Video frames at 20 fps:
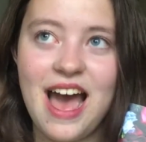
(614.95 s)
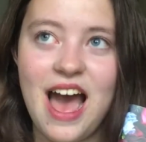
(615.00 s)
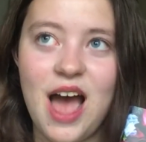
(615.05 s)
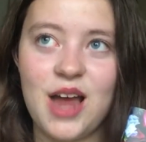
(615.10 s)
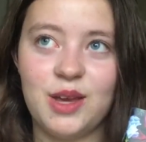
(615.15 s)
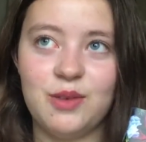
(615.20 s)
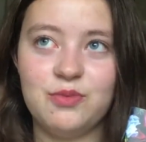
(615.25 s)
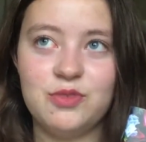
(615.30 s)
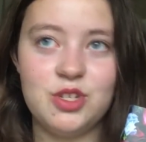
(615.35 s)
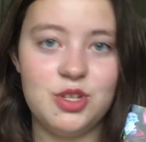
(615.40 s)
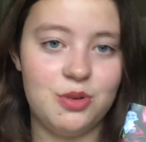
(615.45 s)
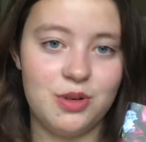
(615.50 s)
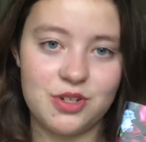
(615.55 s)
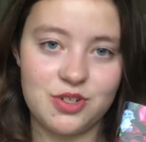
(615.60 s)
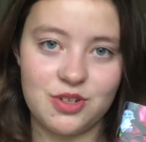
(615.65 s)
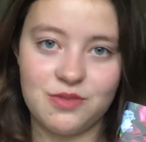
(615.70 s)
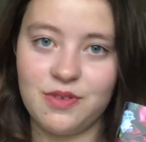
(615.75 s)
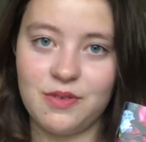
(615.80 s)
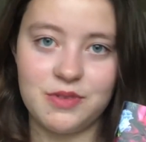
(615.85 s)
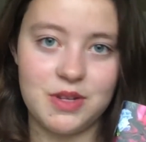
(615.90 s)
out of
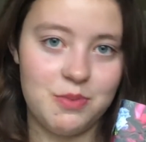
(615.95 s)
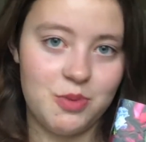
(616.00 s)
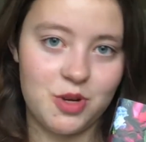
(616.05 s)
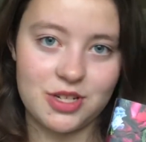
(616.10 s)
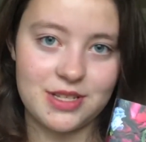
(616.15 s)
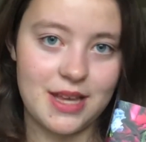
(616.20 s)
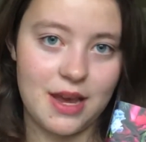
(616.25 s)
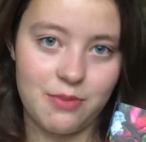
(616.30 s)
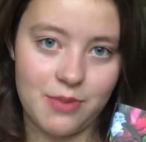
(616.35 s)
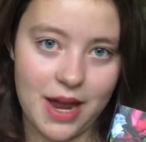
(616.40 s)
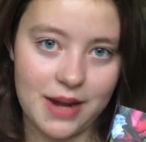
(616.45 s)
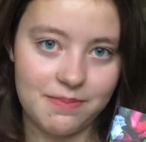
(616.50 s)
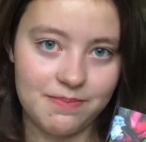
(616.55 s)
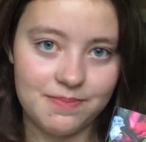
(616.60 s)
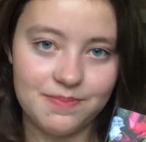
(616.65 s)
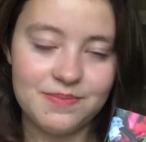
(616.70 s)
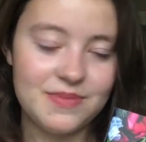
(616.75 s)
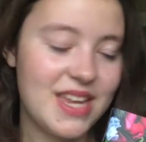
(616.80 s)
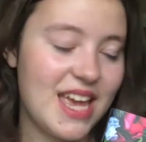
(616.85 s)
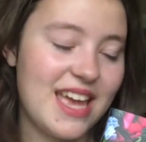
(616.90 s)
250 books I read.
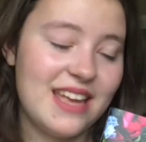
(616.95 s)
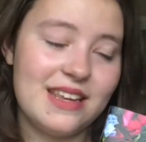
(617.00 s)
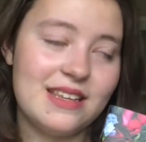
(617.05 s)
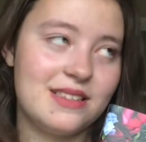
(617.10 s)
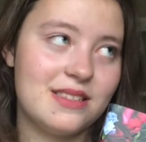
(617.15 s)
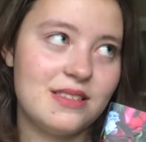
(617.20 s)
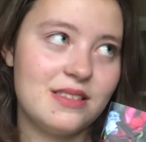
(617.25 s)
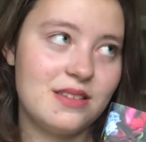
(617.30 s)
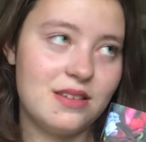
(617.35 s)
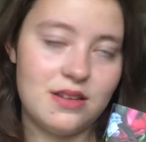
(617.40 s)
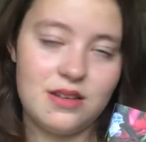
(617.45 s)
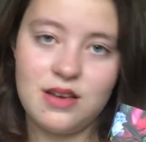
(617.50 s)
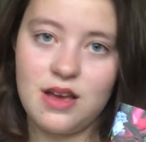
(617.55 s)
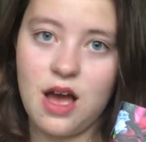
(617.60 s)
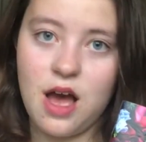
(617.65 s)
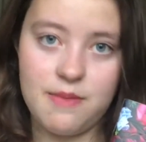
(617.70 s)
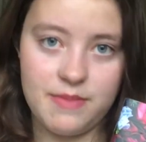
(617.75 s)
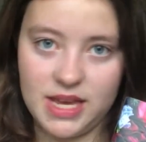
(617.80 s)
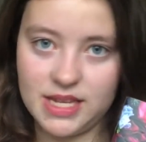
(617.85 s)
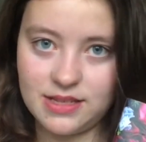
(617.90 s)
It is
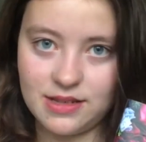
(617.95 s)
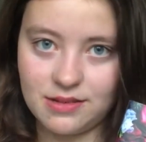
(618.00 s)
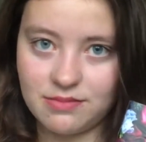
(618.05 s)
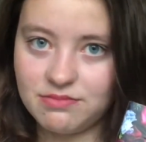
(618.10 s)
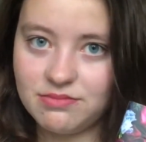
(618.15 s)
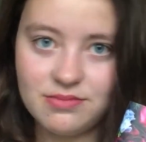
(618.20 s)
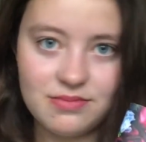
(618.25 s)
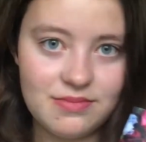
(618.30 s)
amazing.